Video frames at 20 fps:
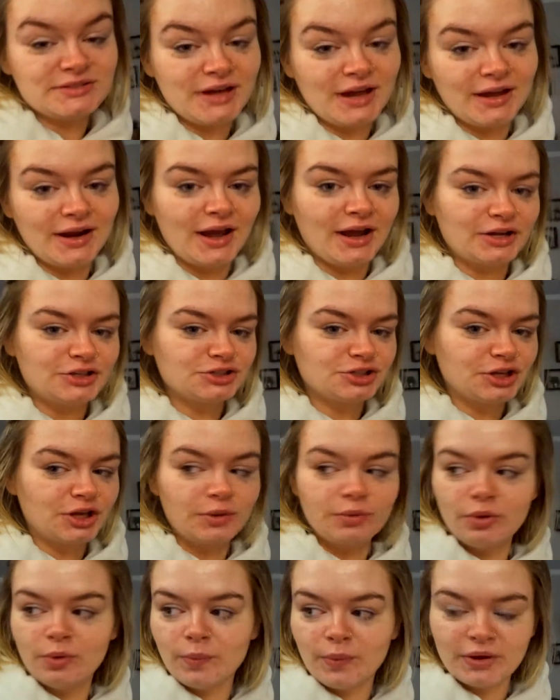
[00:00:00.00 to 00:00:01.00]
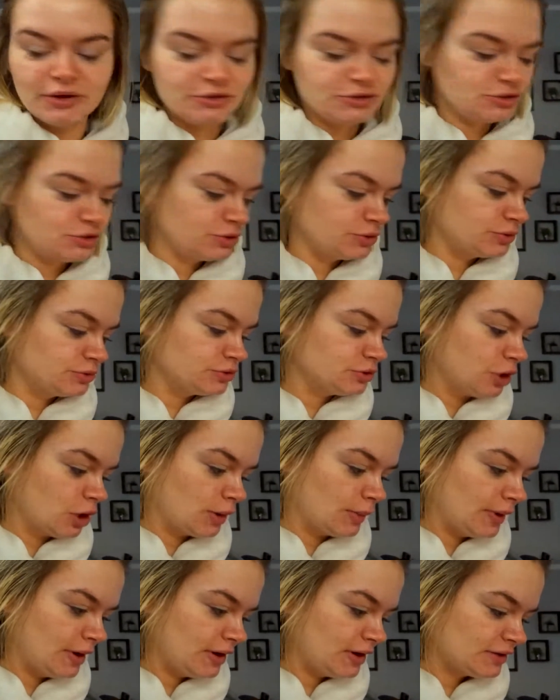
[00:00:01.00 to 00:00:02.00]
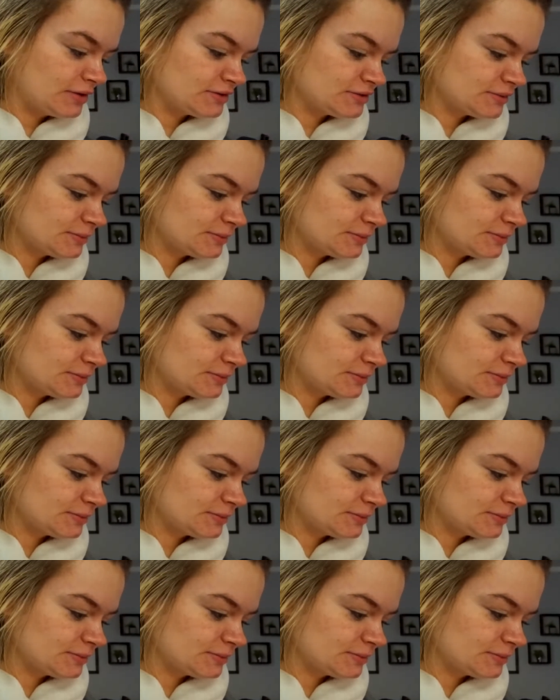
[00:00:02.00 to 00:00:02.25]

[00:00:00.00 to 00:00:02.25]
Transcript: night actually, we went to Starbucks.